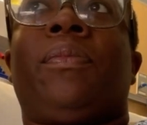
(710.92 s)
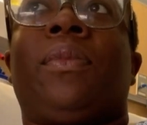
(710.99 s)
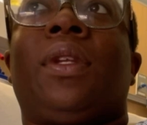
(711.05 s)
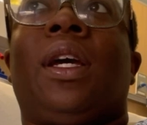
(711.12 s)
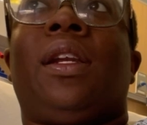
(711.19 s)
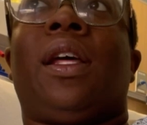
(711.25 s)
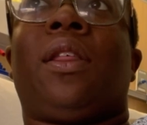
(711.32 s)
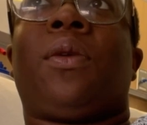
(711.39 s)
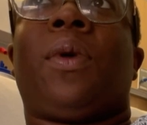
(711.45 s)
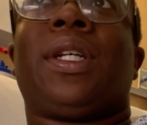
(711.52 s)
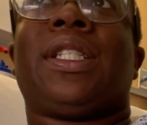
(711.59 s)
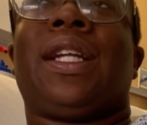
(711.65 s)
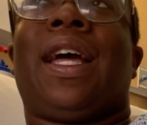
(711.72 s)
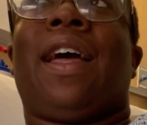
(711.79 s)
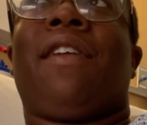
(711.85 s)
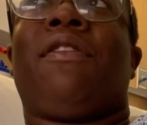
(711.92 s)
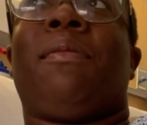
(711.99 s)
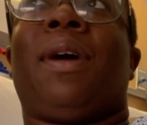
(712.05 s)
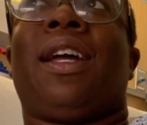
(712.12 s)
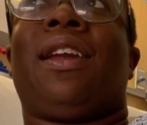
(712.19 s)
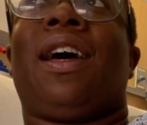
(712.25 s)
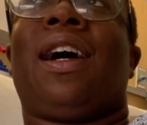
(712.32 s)
Another question I have for
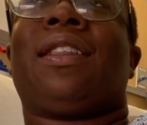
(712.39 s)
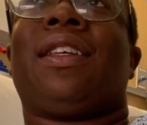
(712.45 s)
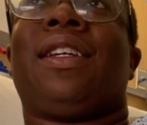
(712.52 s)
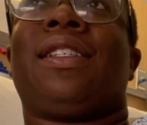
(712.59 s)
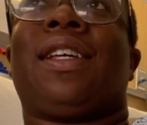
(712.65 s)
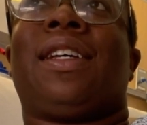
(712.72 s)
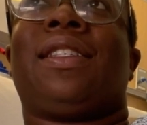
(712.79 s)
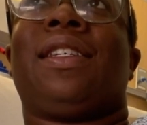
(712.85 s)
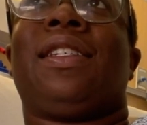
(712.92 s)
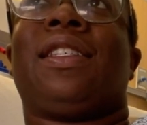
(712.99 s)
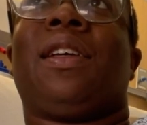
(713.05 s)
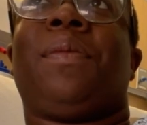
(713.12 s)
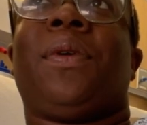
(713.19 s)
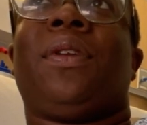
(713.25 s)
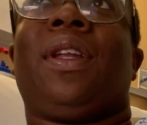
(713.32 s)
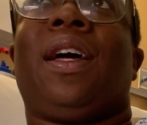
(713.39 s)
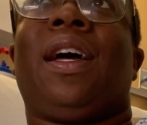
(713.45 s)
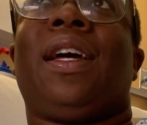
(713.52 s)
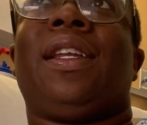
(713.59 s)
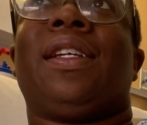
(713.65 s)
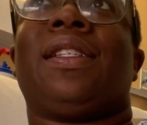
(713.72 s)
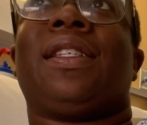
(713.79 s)
my doctor is, I've seen some
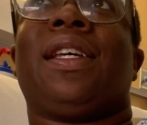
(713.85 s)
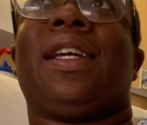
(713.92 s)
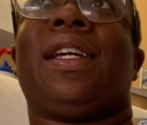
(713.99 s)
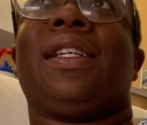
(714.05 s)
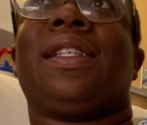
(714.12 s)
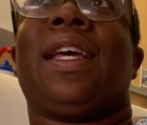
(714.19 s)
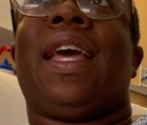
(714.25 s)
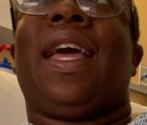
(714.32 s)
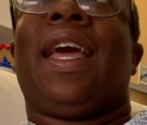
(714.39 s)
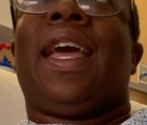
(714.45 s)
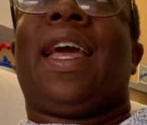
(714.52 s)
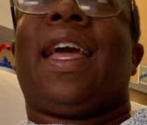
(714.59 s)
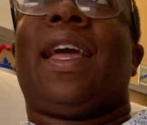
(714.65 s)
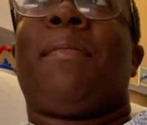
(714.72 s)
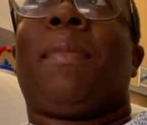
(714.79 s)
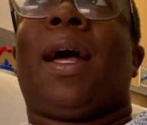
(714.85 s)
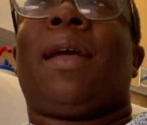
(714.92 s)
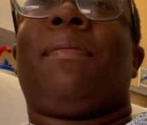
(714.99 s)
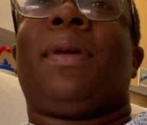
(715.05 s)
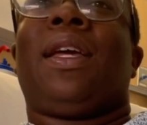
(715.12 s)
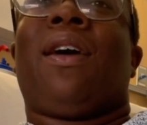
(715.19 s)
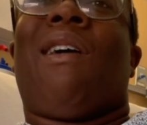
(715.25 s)
online that says it
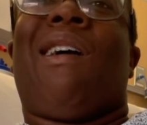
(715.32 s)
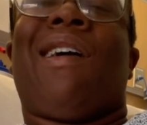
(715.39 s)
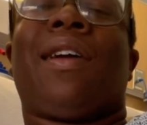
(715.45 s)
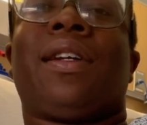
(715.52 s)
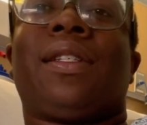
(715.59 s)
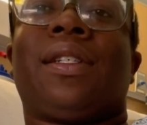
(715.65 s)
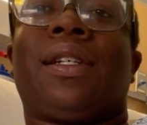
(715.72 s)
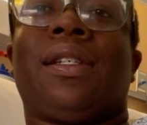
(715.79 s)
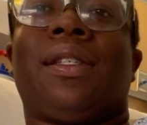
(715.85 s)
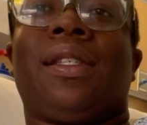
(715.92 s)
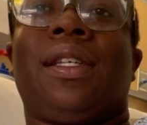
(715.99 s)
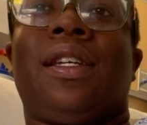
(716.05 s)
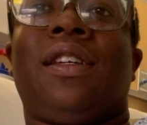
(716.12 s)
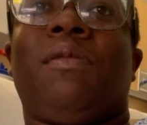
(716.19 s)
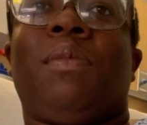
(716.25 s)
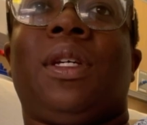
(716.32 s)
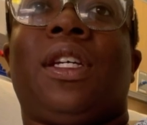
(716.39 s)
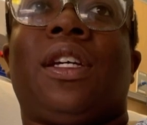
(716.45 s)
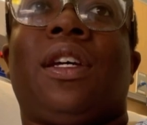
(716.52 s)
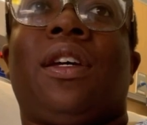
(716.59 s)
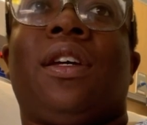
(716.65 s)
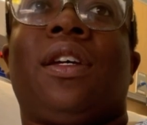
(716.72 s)
might be harder to conceive
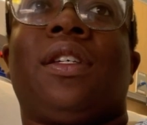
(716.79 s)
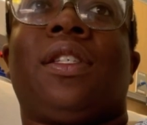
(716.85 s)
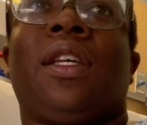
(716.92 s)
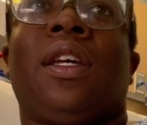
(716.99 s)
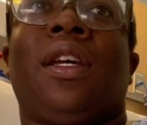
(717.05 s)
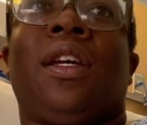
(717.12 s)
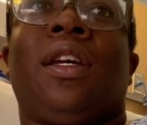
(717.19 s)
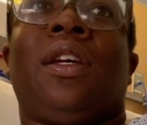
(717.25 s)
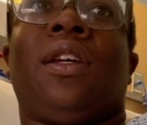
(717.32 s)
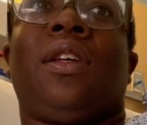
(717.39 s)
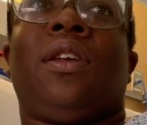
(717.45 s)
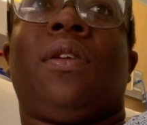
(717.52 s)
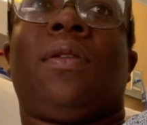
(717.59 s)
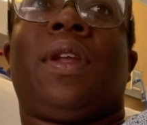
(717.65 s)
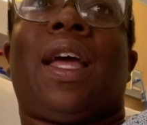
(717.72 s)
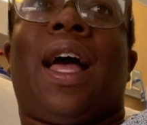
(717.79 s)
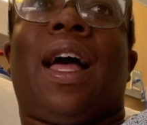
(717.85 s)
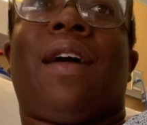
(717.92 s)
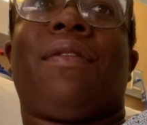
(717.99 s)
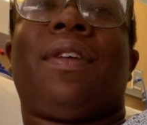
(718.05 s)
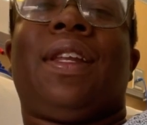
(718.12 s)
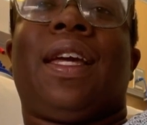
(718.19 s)
because you only
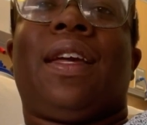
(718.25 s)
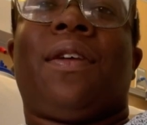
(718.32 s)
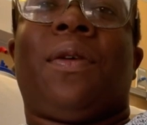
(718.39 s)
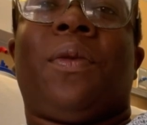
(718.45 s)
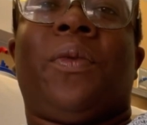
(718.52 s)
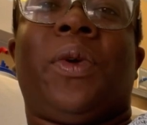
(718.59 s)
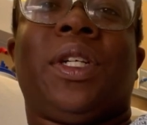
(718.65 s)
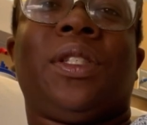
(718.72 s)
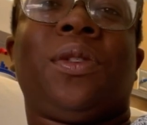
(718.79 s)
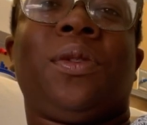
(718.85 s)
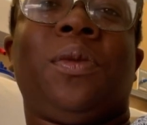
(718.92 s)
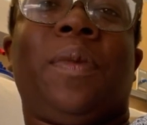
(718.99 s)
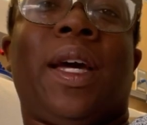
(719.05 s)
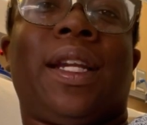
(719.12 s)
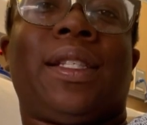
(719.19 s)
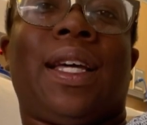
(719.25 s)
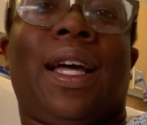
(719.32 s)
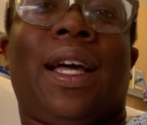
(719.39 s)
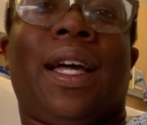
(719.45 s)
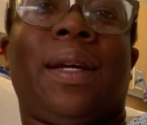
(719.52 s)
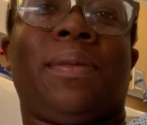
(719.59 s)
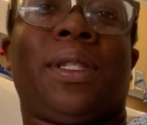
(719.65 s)
ovulate on 1 tube at a
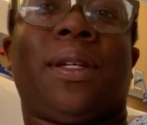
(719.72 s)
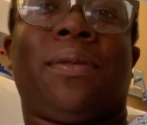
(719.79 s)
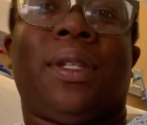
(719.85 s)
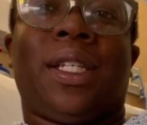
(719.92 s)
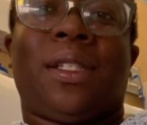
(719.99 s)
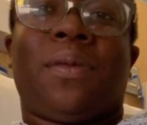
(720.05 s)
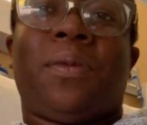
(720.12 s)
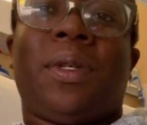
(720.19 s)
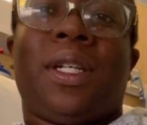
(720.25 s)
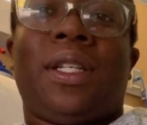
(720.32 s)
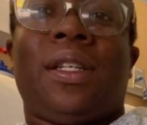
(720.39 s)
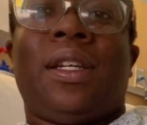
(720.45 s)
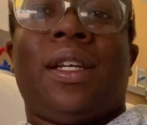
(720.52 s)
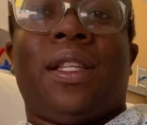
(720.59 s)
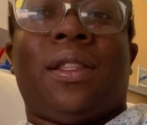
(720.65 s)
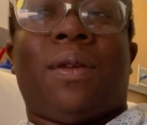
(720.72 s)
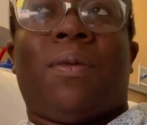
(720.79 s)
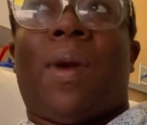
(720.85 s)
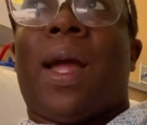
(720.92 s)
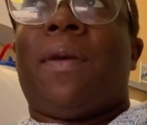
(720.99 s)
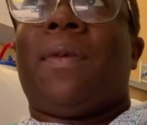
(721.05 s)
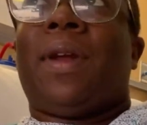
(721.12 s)
time. So this one, the right one